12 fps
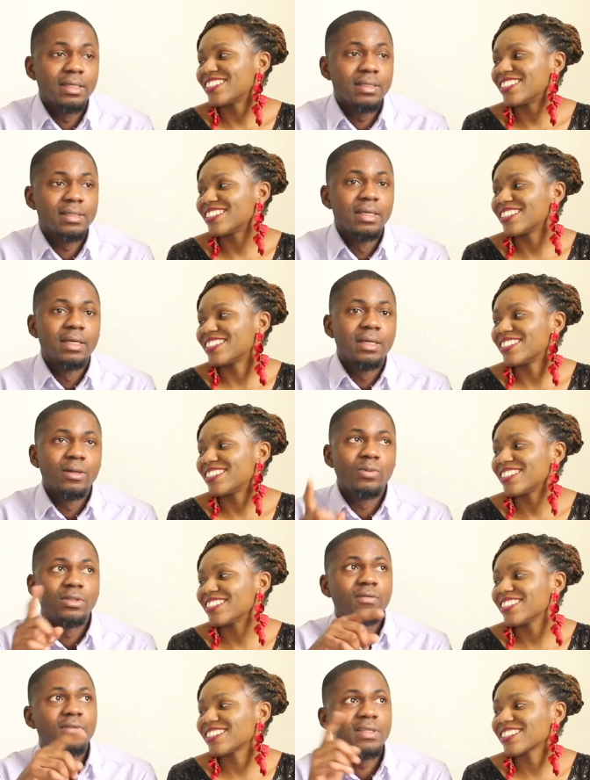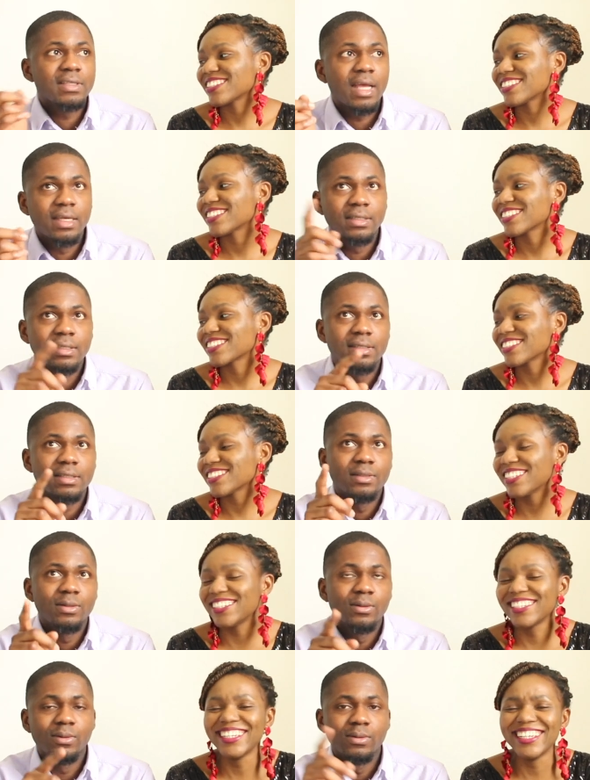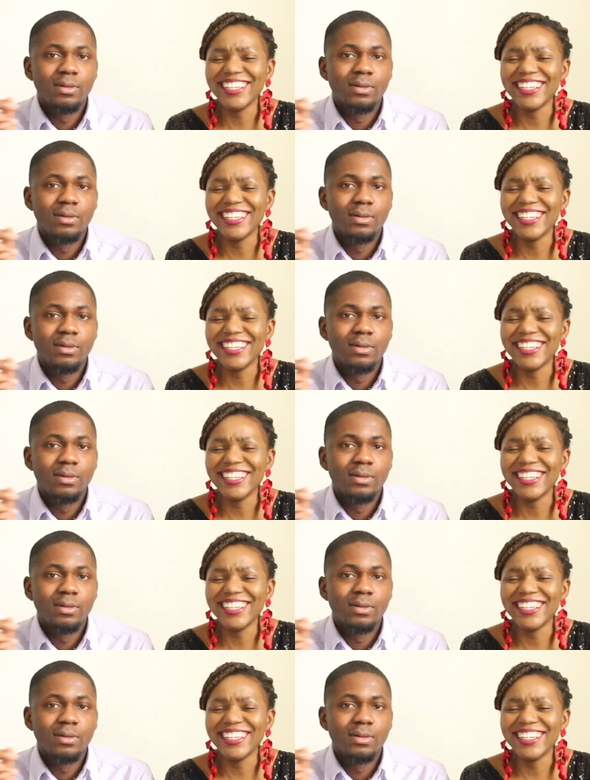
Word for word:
Speaker 1: is which of these sizes, you know,